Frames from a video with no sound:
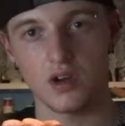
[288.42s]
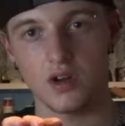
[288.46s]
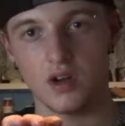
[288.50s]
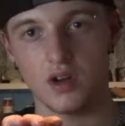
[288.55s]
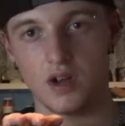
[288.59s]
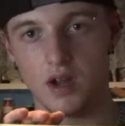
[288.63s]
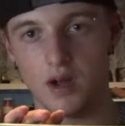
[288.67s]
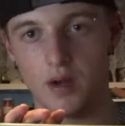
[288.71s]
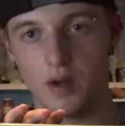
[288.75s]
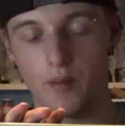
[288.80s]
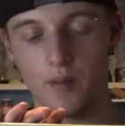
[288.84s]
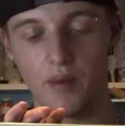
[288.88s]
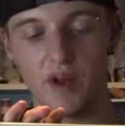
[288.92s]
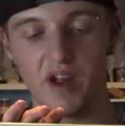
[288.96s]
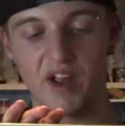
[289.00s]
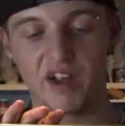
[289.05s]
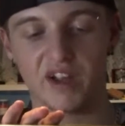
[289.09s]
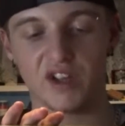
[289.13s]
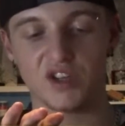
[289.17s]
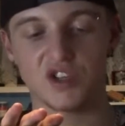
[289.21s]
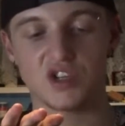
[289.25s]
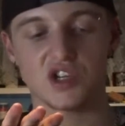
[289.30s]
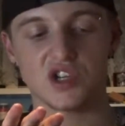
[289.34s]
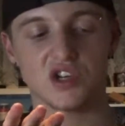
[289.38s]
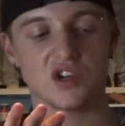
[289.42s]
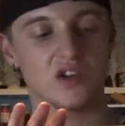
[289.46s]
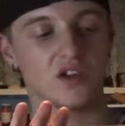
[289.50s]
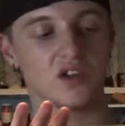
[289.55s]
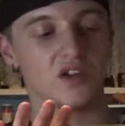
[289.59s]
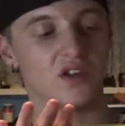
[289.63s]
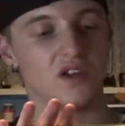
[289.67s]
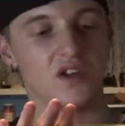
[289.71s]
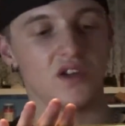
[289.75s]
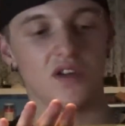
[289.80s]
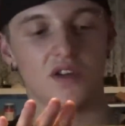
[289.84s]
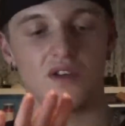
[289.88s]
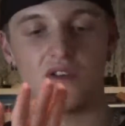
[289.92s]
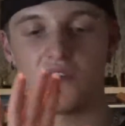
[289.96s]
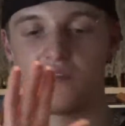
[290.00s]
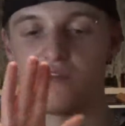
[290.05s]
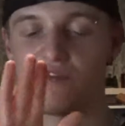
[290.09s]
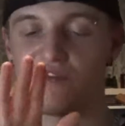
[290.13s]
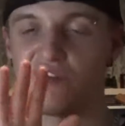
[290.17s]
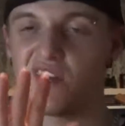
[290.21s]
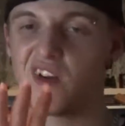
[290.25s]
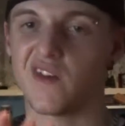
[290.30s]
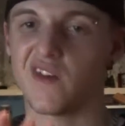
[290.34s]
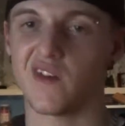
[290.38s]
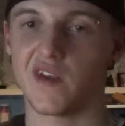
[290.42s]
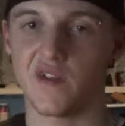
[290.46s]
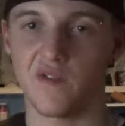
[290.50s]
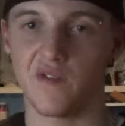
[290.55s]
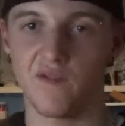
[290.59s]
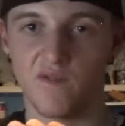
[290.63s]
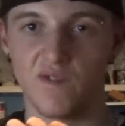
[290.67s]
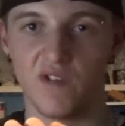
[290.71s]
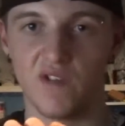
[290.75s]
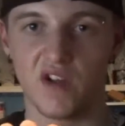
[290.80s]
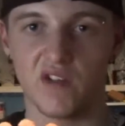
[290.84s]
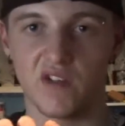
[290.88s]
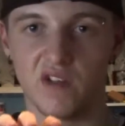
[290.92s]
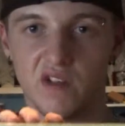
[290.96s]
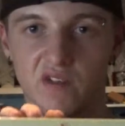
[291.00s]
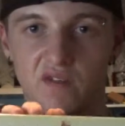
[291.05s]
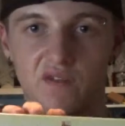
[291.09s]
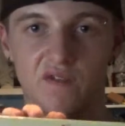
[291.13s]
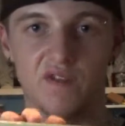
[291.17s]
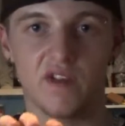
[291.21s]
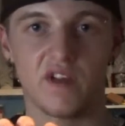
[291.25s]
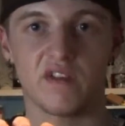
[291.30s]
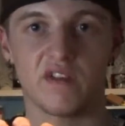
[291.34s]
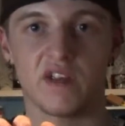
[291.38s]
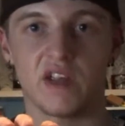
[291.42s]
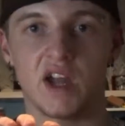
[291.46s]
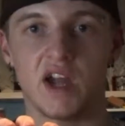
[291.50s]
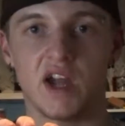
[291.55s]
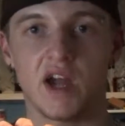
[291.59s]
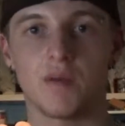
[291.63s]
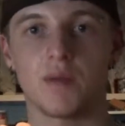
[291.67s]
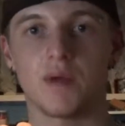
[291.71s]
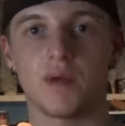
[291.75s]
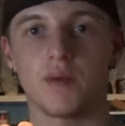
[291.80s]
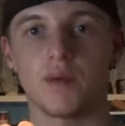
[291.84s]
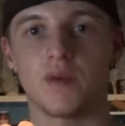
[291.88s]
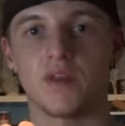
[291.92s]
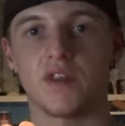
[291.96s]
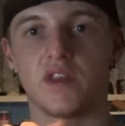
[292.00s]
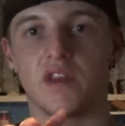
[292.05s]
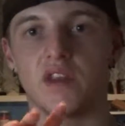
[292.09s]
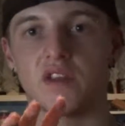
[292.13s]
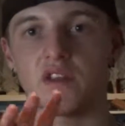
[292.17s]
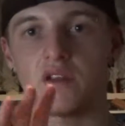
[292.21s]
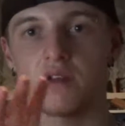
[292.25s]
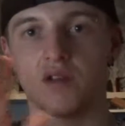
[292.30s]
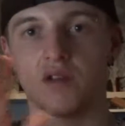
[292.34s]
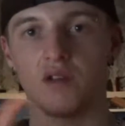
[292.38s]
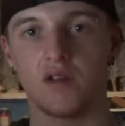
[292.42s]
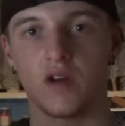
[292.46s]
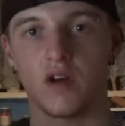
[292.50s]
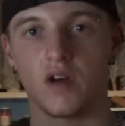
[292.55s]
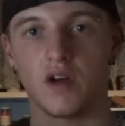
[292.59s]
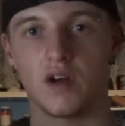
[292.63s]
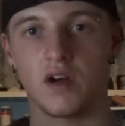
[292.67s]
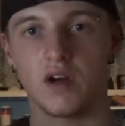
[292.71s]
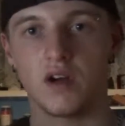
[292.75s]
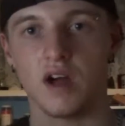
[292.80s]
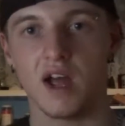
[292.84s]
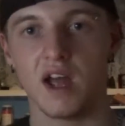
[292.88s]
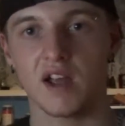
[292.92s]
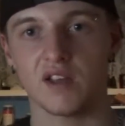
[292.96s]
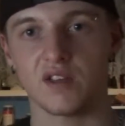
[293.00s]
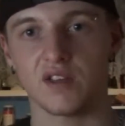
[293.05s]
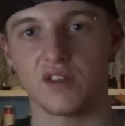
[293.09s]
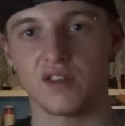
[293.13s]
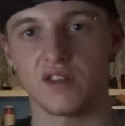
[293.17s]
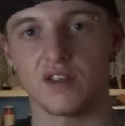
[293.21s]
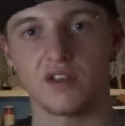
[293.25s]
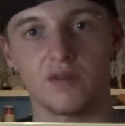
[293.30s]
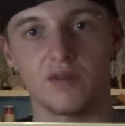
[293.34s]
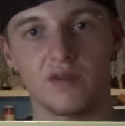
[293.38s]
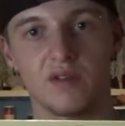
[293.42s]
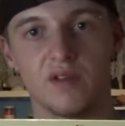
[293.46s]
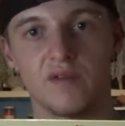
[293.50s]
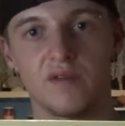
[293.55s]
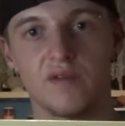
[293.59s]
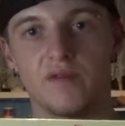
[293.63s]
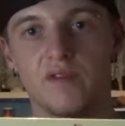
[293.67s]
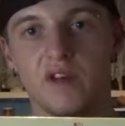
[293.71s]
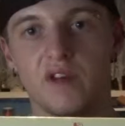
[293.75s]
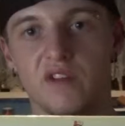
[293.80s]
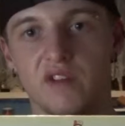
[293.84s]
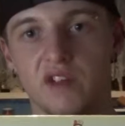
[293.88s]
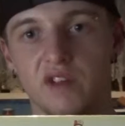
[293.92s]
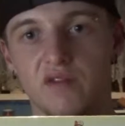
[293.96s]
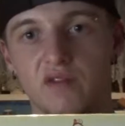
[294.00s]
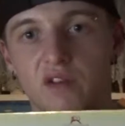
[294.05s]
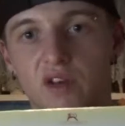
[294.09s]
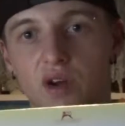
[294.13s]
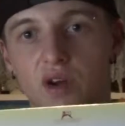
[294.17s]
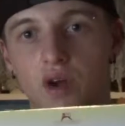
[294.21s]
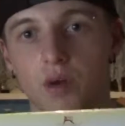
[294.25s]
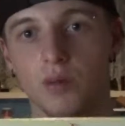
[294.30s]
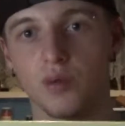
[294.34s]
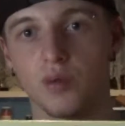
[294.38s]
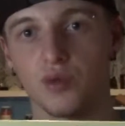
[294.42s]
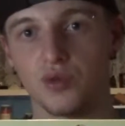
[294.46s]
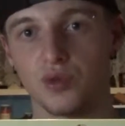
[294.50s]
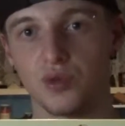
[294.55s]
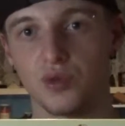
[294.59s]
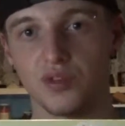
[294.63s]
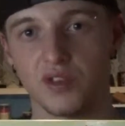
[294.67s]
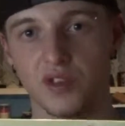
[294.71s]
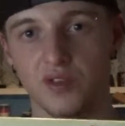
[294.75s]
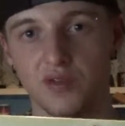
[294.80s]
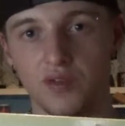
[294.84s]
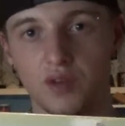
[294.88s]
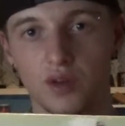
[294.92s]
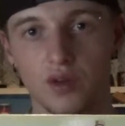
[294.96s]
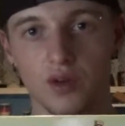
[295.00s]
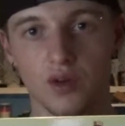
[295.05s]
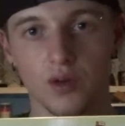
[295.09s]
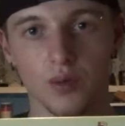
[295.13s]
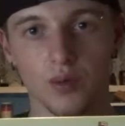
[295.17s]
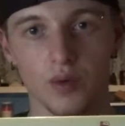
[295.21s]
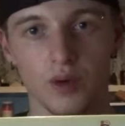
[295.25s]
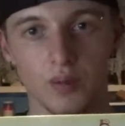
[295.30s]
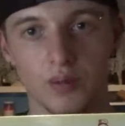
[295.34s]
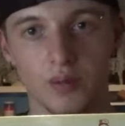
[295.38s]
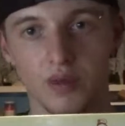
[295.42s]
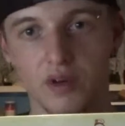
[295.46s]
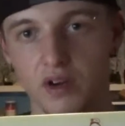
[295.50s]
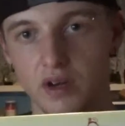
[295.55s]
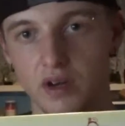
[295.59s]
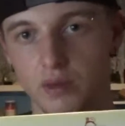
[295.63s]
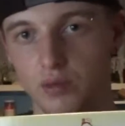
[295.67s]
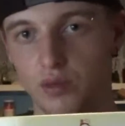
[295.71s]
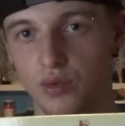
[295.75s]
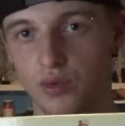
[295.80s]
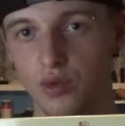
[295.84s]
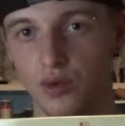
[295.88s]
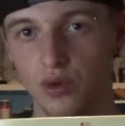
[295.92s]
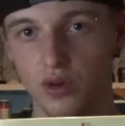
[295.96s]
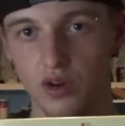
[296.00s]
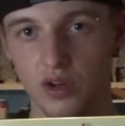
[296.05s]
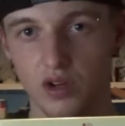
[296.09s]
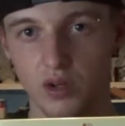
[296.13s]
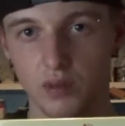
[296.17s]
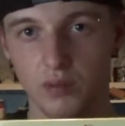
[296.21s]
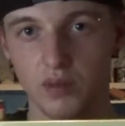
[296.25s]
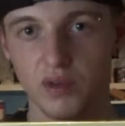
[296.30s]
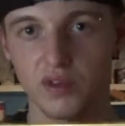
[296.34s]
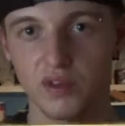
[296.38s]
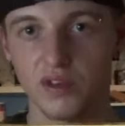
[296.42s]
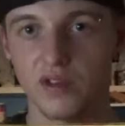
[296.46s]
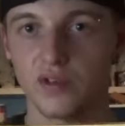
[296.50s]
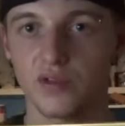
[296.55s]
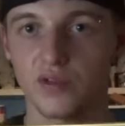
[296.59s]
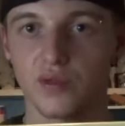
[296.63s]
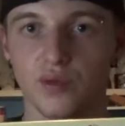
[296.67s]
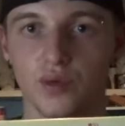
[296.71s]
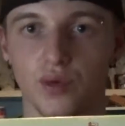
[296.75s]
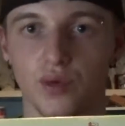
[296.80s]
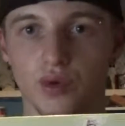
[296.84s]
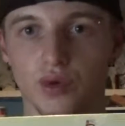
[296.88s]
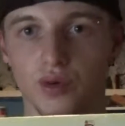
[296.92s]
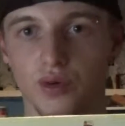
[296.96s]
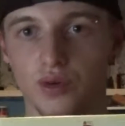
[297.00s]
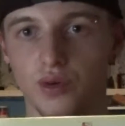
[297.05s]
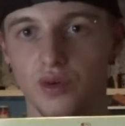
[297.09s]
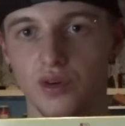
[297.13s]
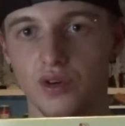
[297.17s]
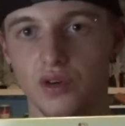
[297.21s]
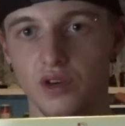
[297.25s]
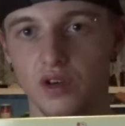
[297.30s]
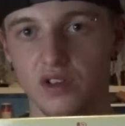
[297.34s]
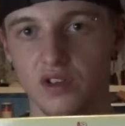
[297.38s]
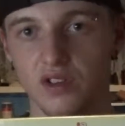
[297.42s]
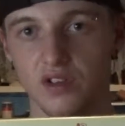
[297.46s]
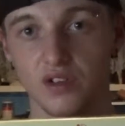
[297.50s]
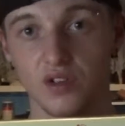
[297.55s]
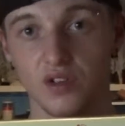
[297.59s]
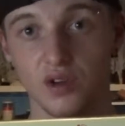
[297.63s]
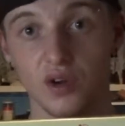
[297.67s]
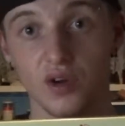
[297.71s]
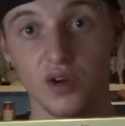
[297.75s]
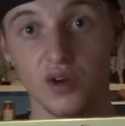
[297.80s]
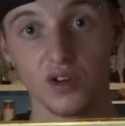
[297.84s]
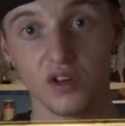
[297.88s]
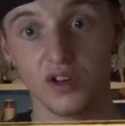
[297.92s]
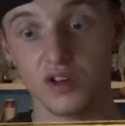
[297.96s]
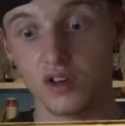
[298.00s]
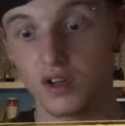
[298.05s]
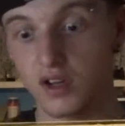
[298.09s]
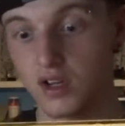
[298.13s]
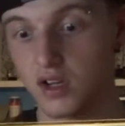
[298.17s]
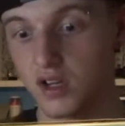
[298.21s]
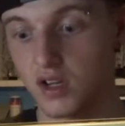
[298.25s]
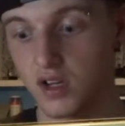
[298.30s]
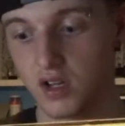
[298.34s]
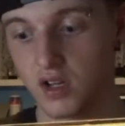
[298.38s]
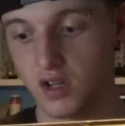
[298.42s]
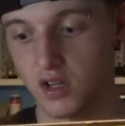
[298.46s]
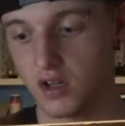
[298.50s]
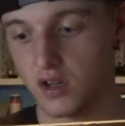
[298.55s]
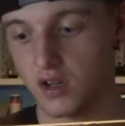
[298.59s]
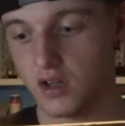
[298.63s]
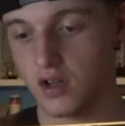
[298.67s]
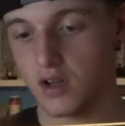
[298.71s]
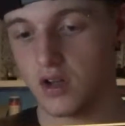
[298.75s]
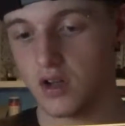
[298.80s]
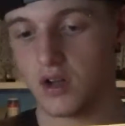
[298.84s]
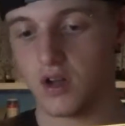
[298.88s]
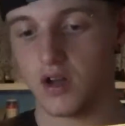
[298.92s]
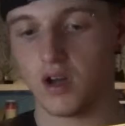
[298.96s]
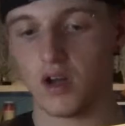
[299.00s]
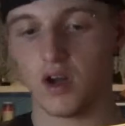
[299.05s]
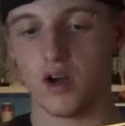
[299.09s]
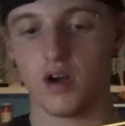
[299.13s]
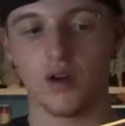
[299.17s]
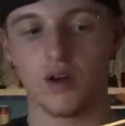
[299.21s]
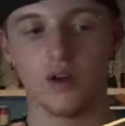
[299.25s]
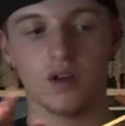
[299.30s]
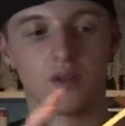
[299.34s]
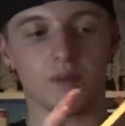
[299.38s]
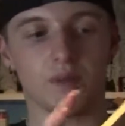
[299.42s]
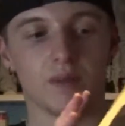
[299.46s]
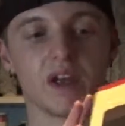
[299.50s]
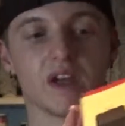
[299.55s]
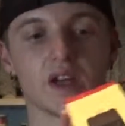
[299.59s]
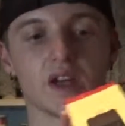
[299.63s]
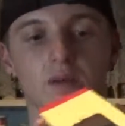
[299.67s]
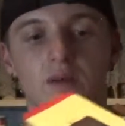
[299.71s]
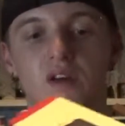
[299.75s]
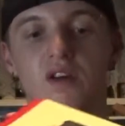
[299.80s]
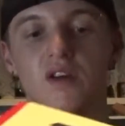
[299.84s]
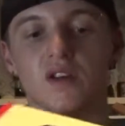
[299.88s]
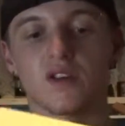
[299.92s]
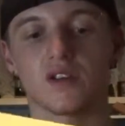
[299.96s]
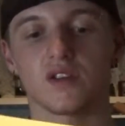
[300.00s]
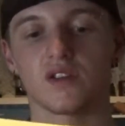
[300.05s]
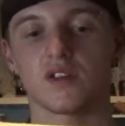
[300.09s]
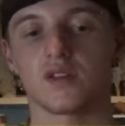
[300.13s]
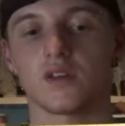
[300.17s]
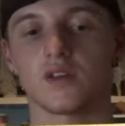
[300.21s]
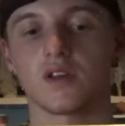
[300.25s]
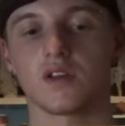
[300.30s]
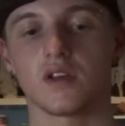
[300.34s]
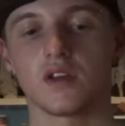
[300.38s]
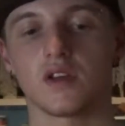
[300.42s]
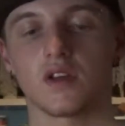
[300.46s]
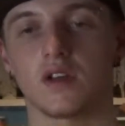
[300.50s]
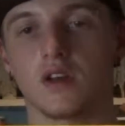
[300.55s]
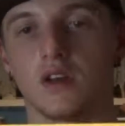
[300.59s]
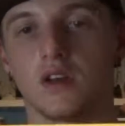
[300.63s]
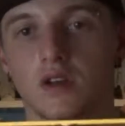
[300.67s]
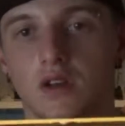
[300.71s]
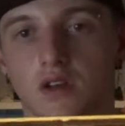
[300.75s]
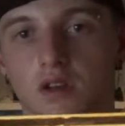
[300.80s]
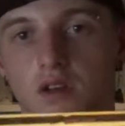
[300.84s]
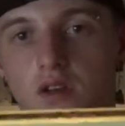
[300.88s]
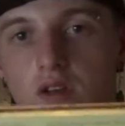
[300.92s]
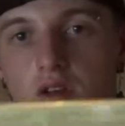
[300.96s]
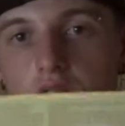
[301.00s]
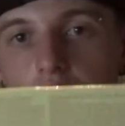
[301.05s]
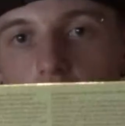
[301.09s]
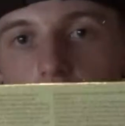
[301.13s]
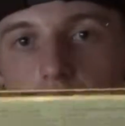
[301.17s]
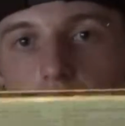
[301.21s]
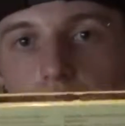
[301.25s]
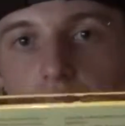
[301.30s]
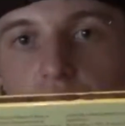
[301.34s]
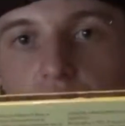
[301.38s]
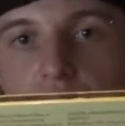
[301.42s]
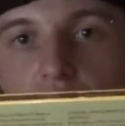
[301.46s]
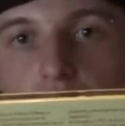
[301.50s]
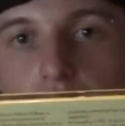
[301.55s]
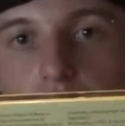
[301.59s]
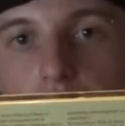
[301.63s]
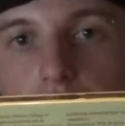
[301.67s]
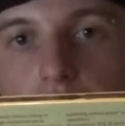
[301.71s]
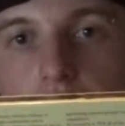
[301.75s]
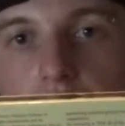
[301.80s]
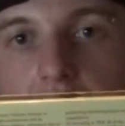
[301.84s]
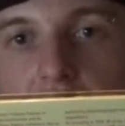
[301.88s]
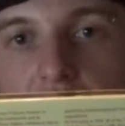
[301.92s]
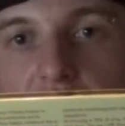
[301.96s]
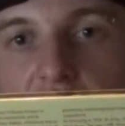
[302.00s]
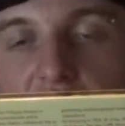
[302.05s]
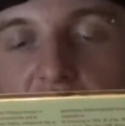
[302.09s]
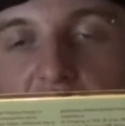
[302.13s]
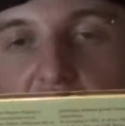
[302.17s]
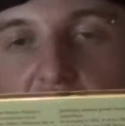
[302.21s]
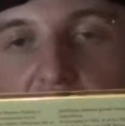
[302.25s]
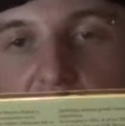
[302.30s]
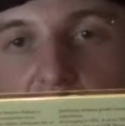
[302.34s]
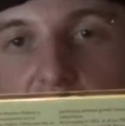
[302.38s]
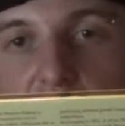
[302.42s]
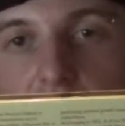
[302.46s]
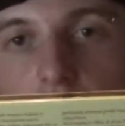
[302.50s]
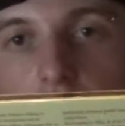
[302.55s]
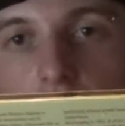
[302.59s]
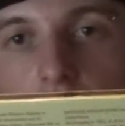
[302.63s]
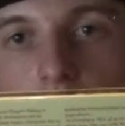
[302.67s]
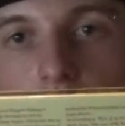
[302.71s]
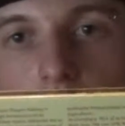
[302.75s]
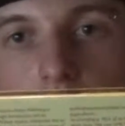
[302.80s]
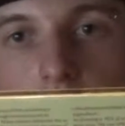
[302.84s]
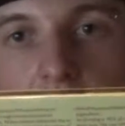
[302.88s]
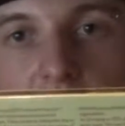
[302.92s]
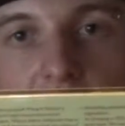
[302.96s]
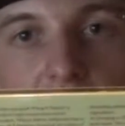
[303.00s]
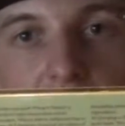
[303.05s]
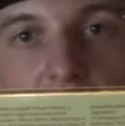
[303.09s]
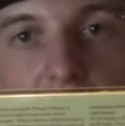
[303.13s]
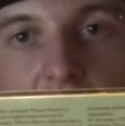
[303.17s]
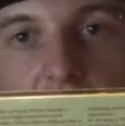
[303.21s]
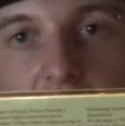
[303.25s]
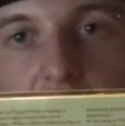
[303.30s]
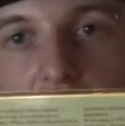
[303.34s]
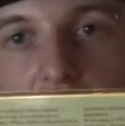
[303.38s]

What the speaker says: and packaging. Very happy with this. Hattons is a very reliable source if you don't want to buy any more locomotives for your stock. On the back of the box comes with a big facts file about the